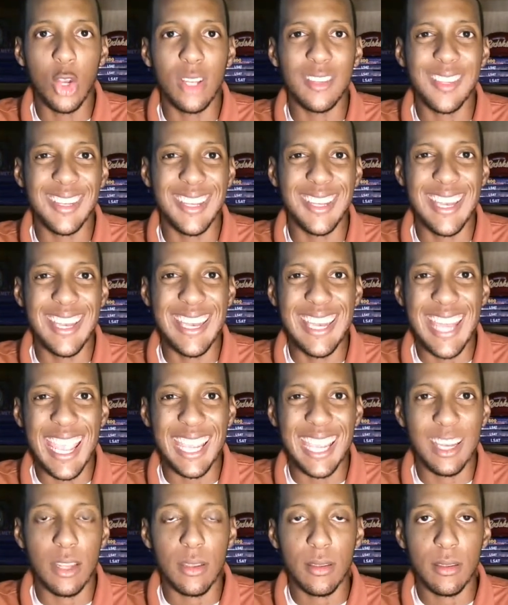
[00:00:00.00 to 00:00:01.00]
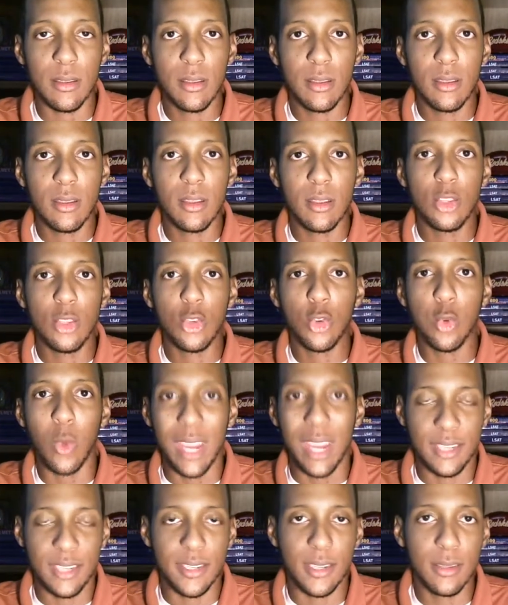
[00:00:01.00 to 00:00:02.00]
It's an innate
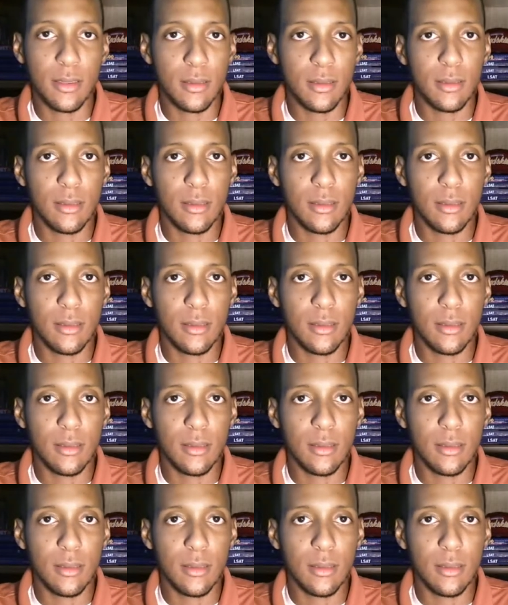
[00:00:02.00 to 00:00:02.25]
trait.